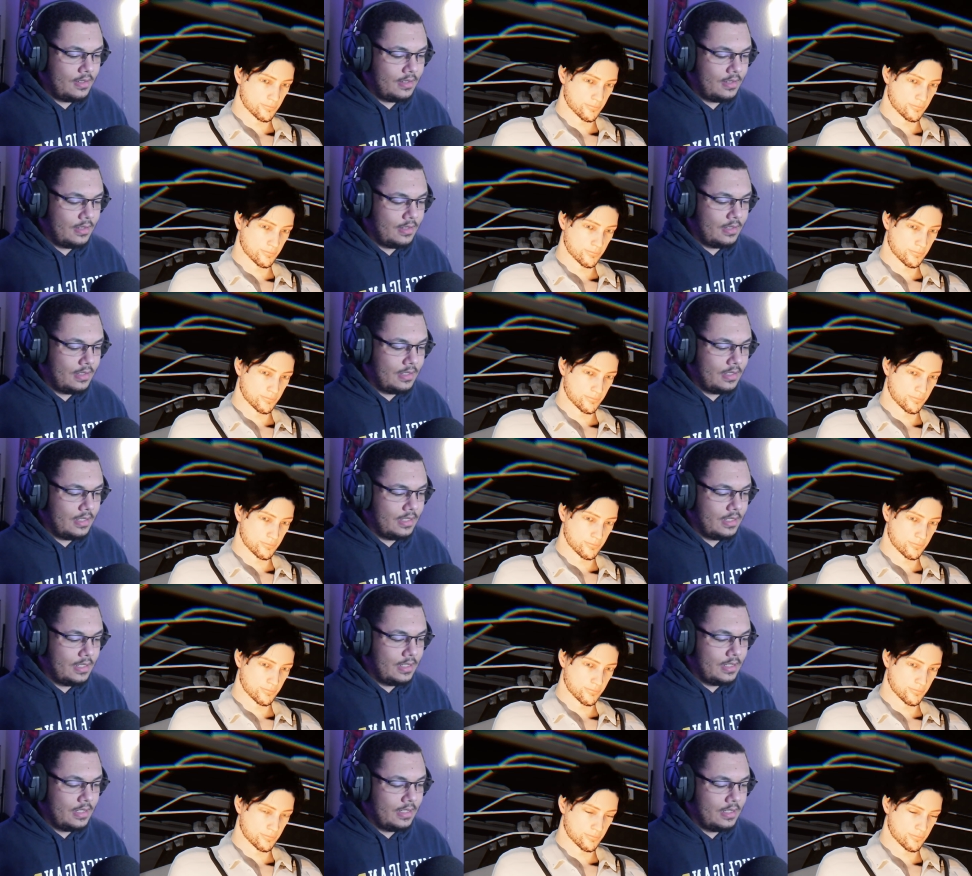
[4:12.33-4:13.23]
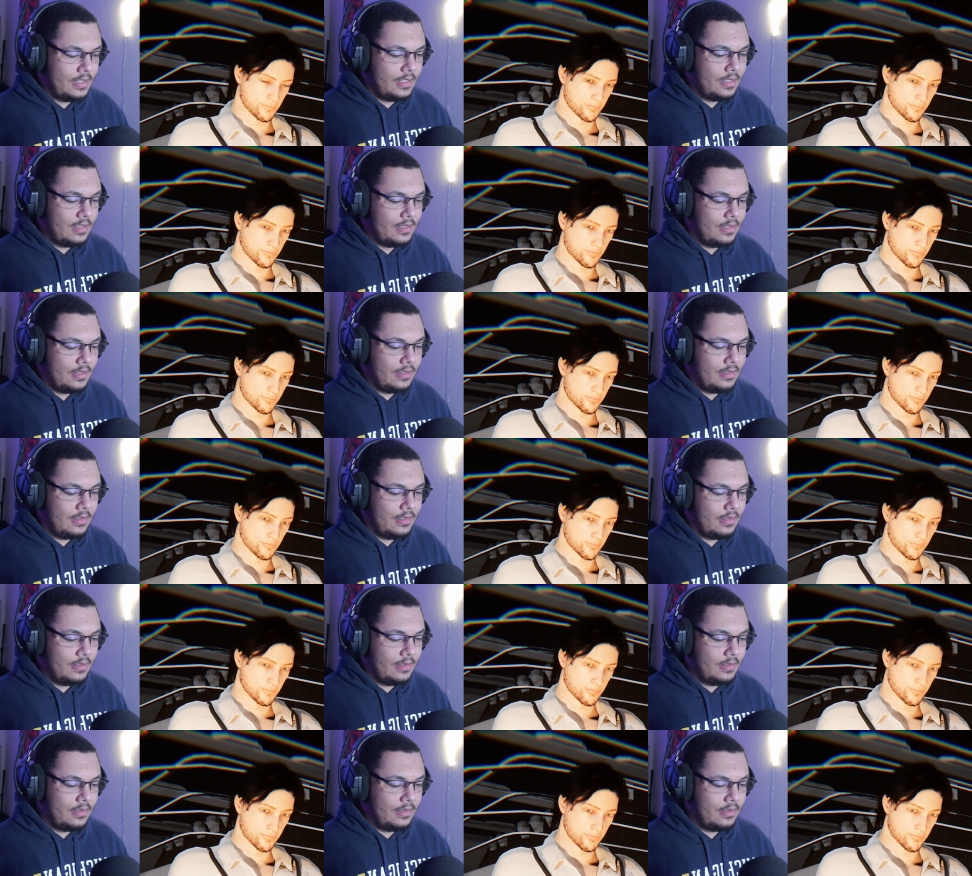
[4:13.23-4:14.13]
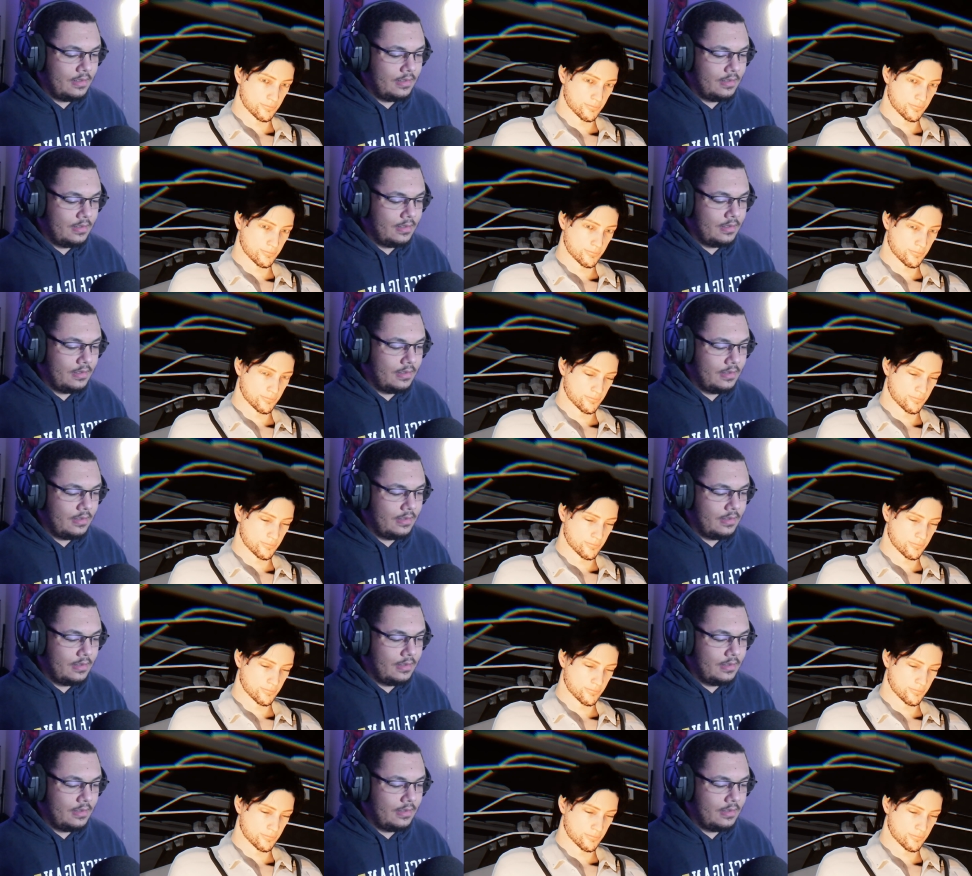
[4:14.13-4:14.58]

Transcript: (no one is talking)